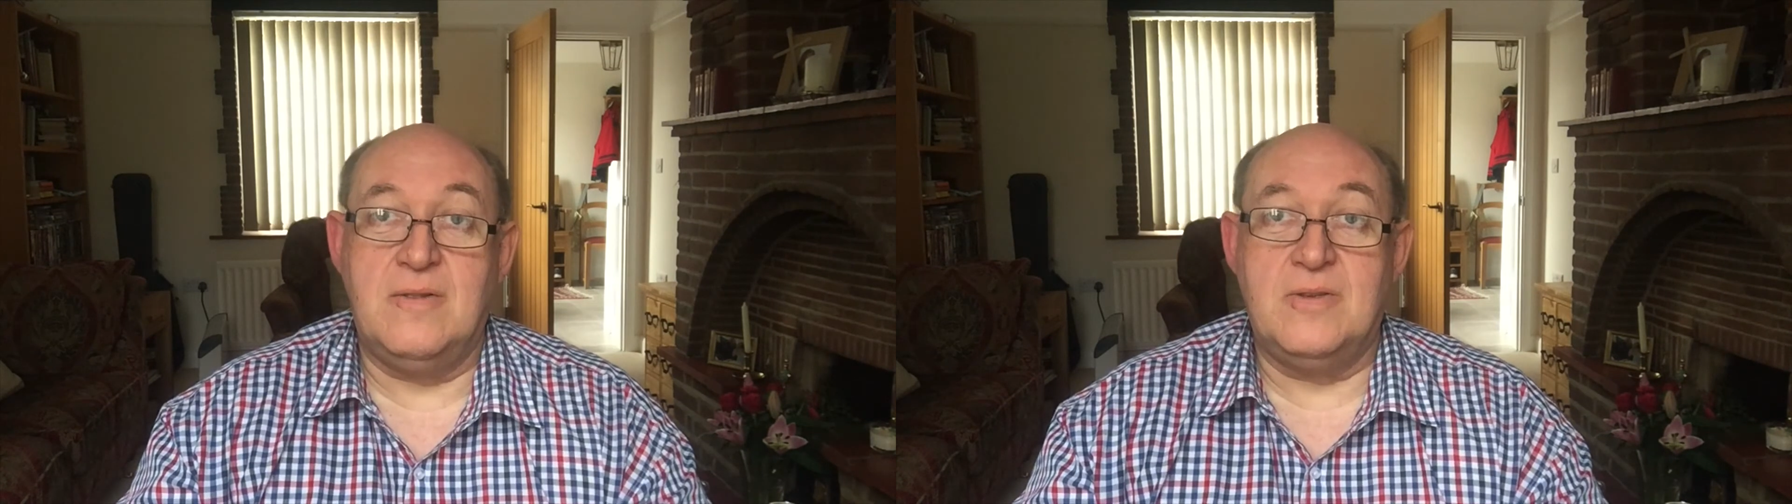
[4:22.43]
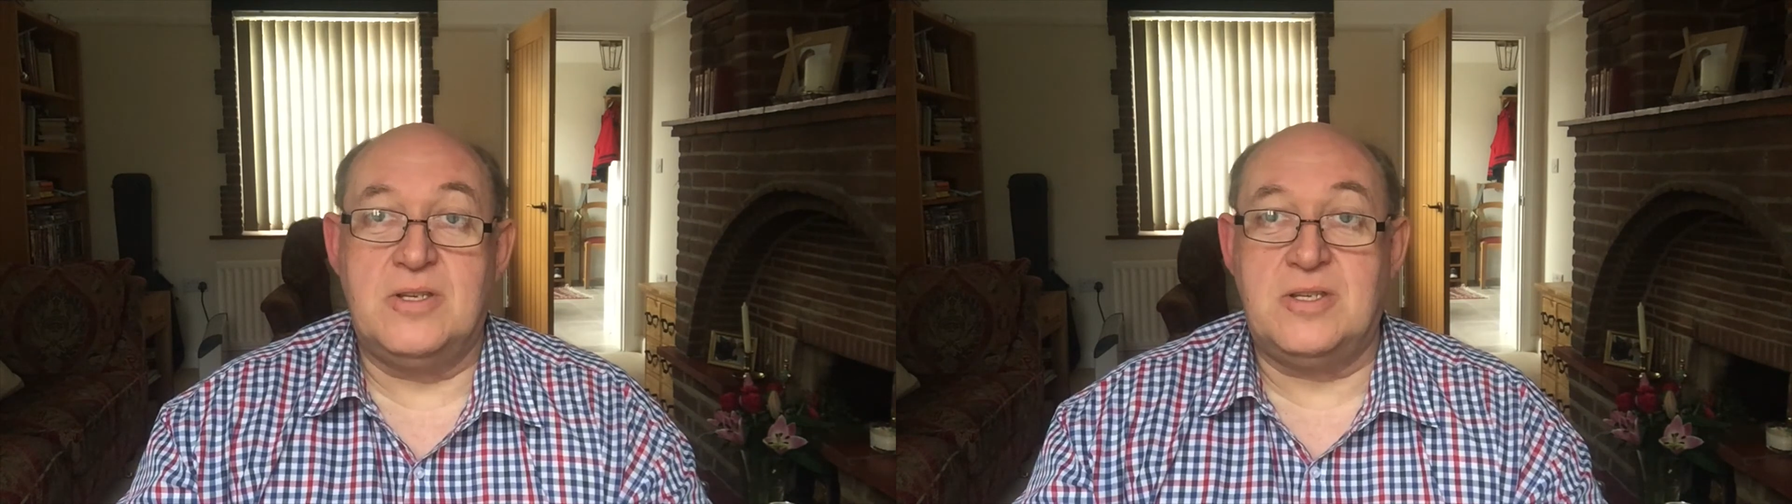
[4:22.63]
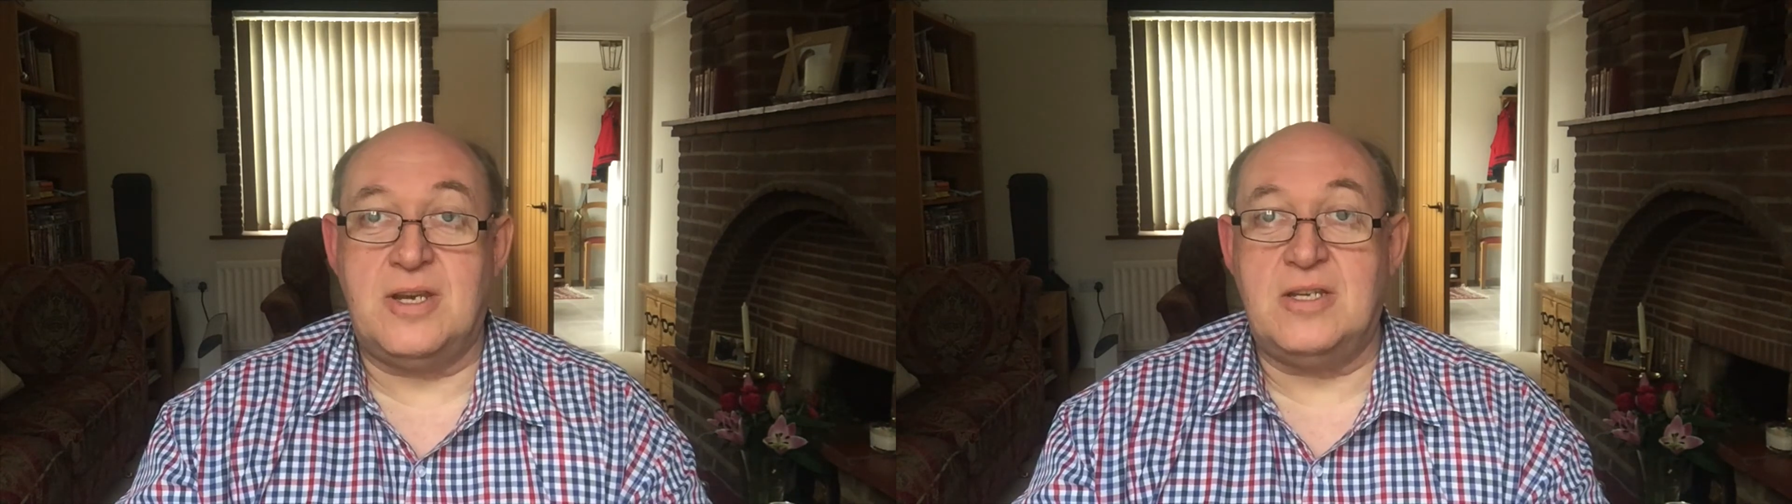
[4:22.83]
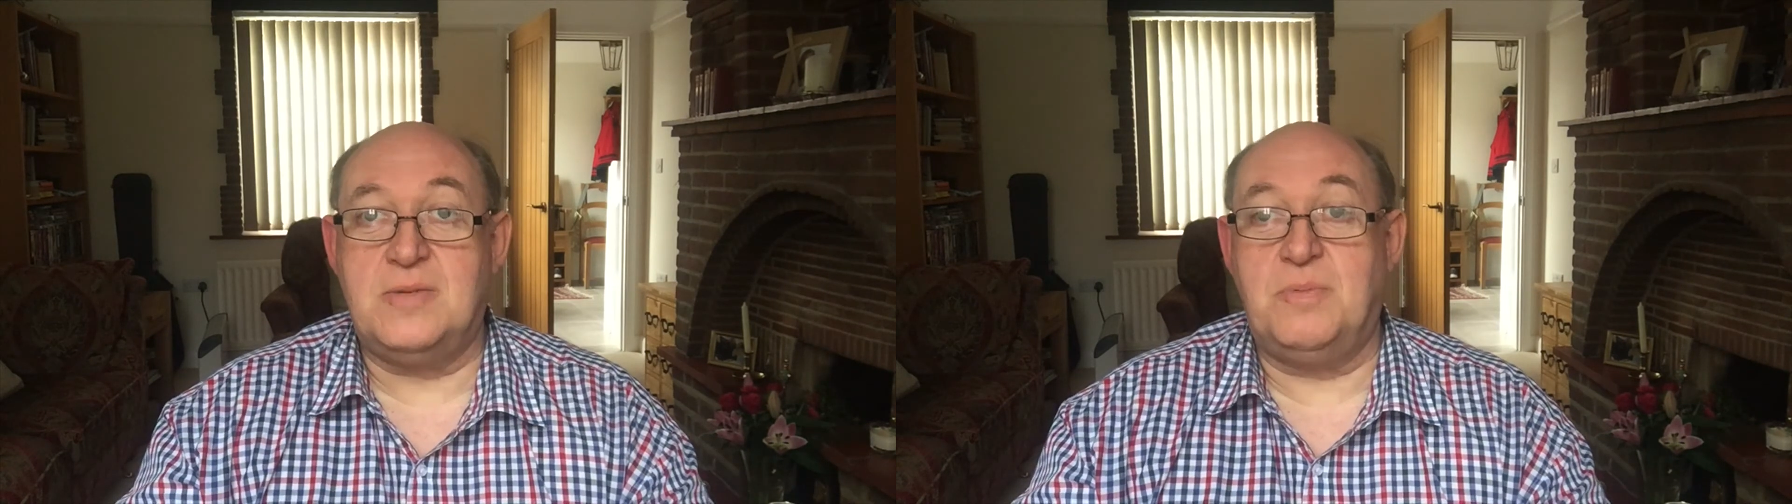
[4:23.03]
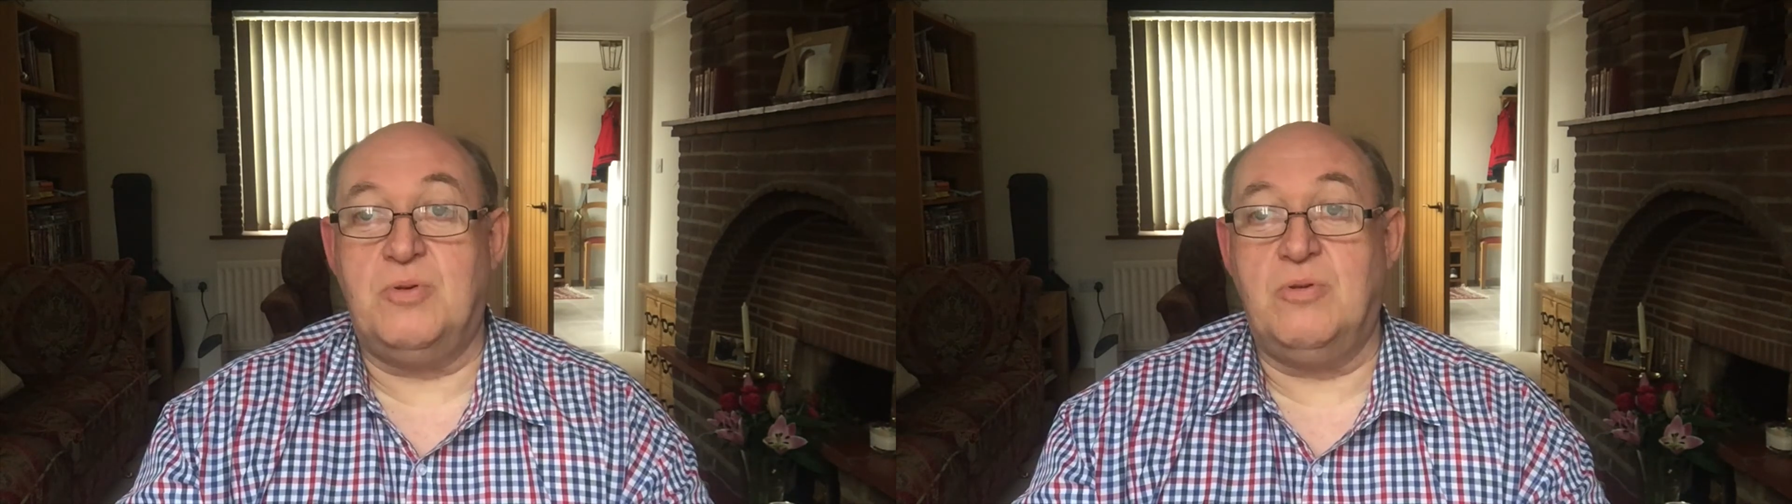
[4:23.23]

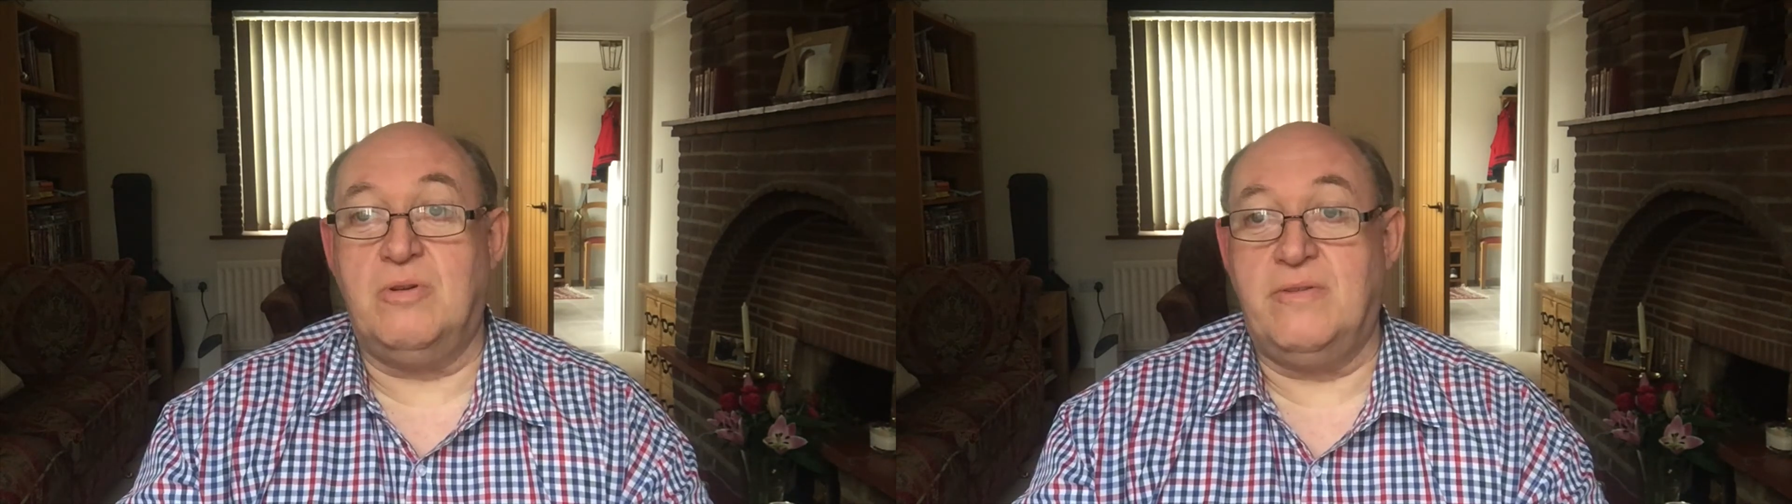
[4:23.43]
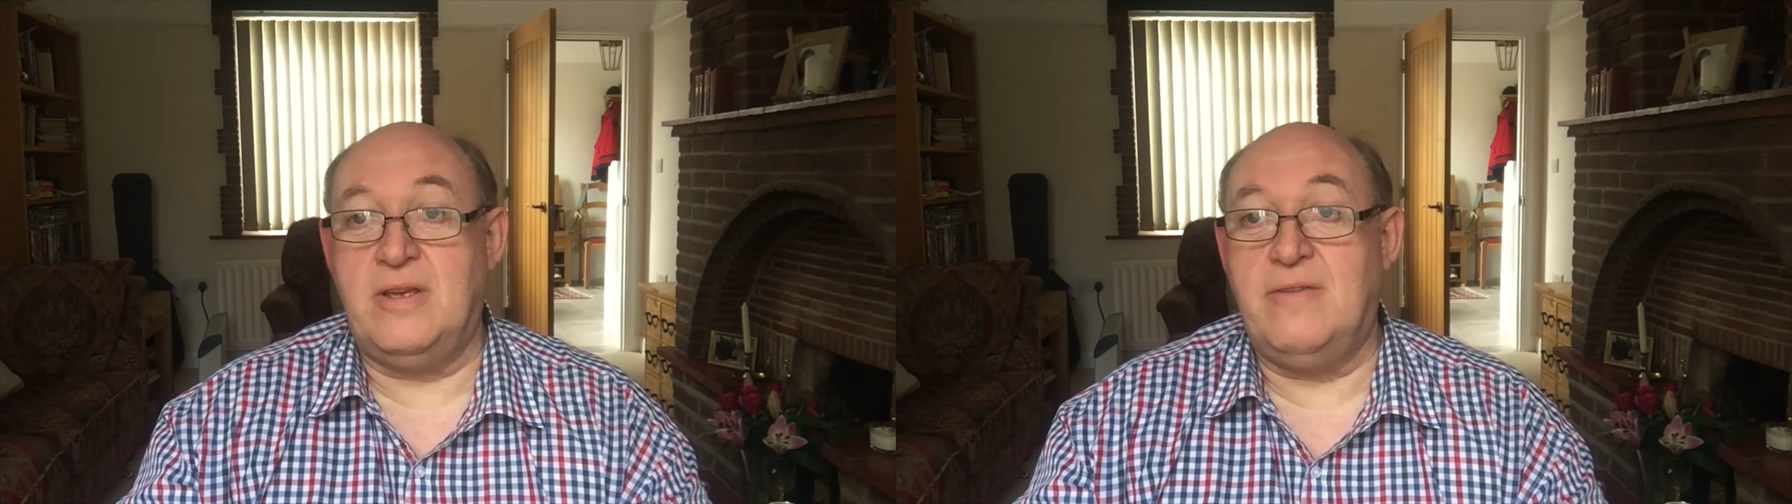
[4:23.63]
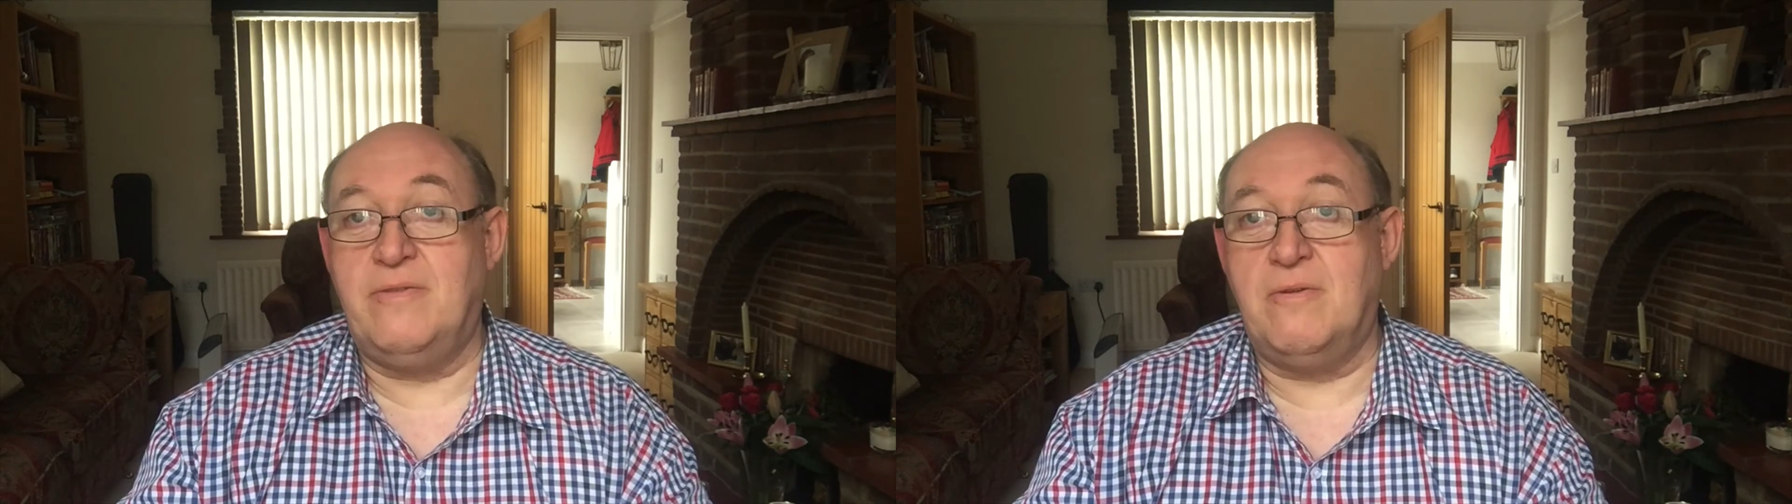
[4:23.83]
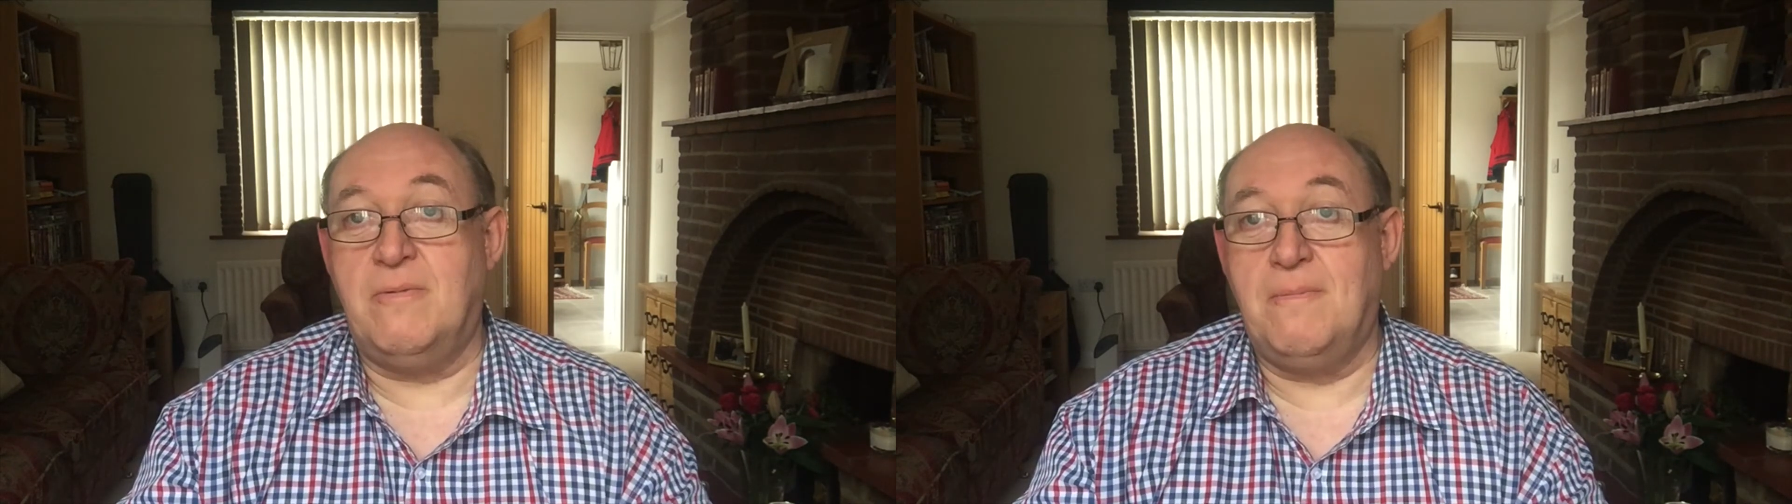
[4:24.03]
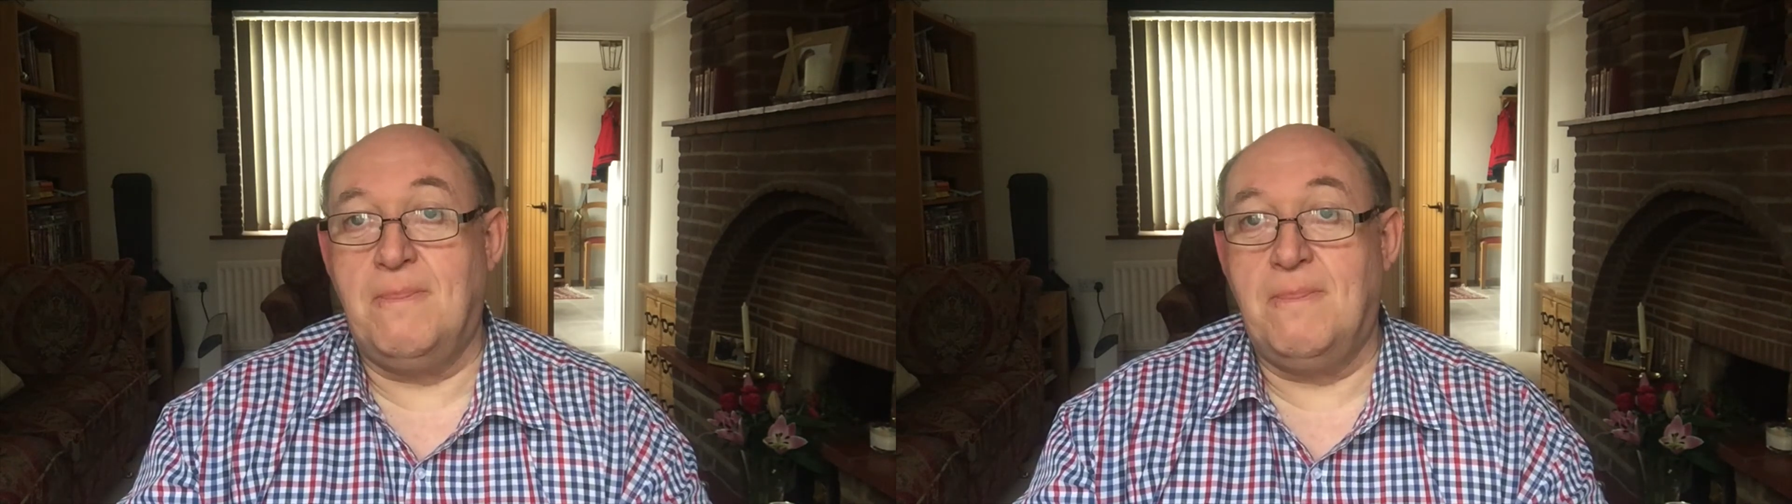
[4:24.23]
cesspool of evil.